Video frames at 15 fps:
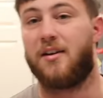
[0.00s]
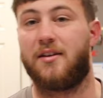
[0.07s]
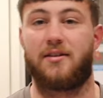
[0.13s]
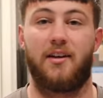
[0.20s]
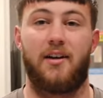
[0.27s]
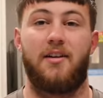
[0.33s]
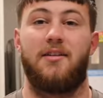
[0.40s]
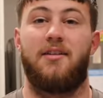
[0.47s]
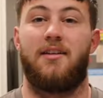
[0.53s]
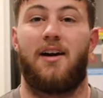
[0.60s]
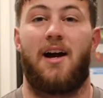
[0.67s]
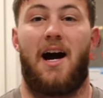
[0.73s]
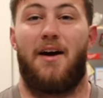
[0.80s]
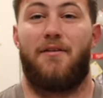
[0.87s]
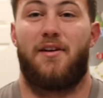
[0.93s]
So
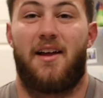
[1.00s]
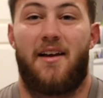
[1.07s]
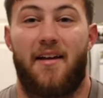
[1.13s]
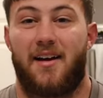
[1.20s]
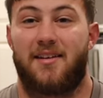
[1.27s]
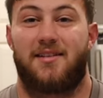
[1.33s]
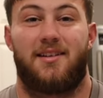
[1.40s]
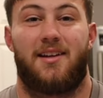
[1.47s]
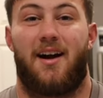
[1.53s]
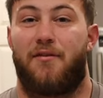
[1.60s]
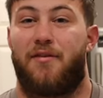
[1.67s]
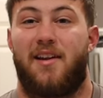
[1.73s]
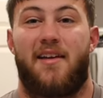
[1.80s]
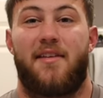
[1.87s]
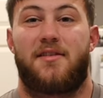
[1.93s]
I feel
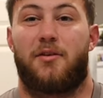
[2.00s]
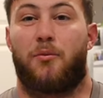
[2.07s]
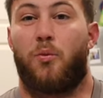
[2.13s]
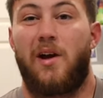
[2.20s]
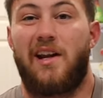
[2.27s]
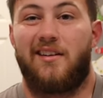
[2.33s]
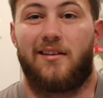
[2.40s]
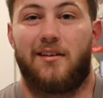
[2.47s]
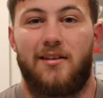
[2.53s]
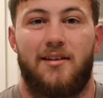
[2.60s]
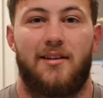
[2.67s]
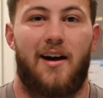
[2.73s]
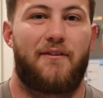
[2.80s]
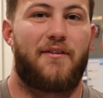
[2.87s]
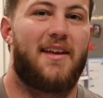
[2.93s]
like that's a win.
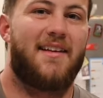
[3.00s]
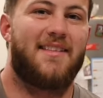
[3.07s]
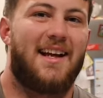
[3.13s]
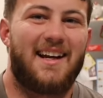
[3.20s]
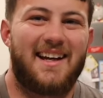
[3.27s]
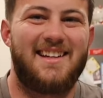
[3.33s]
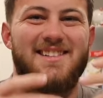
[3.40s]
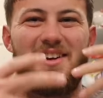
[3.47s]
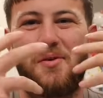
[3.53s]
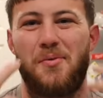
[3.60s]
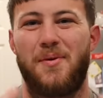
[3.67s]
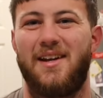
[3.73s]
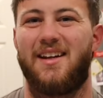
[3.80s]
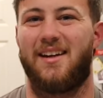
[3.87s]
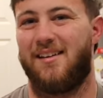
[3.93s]
I feel like that is a
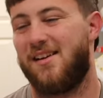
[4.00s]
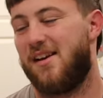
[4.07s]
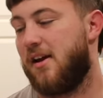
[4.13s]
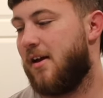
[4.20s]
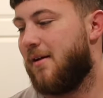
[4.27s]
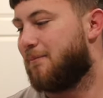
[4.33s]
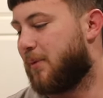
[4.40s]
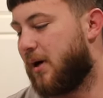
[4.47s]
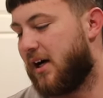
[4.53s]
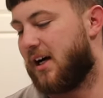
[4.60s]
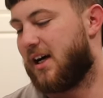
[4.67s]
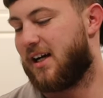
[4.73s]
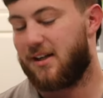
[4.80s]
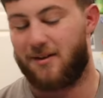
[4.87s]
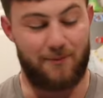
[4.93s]
win. But
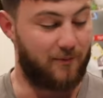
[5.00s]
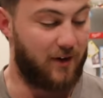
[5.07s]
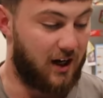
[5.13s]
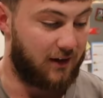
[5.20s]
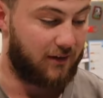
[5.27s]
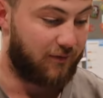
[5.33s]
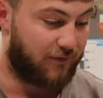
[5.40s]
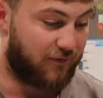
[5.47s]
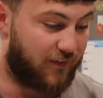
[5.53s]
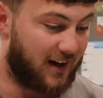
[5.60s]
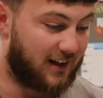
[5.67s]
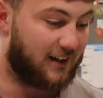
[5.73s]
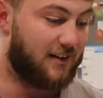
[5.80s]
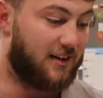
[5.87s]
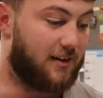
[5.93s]
I am
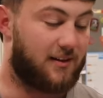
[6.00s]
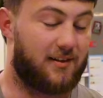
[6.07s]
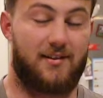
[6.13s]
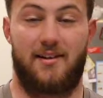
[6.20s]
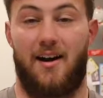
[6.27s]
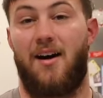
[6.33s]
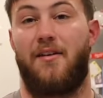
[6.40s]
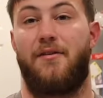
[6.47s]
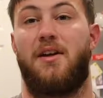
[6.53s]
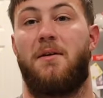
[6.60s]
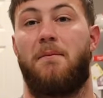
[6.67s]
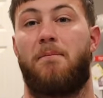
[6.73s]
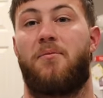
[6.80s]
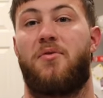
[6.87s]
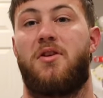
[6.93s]
fucking
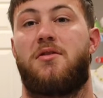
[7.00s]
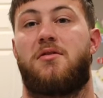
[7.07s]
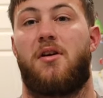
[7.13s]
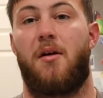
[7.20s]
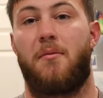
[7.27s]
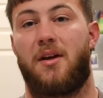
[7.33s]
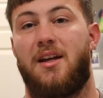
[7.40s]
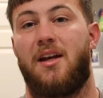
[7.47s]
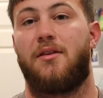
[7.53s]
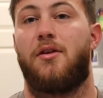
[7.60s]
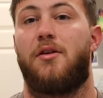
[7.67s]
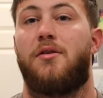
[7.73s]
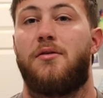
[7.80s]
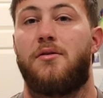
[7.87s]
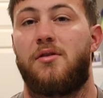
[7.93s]
starving, so I'm gonna get
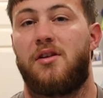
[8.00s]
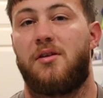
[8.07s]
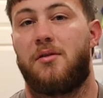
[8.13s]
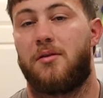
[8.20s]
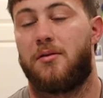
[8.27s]
those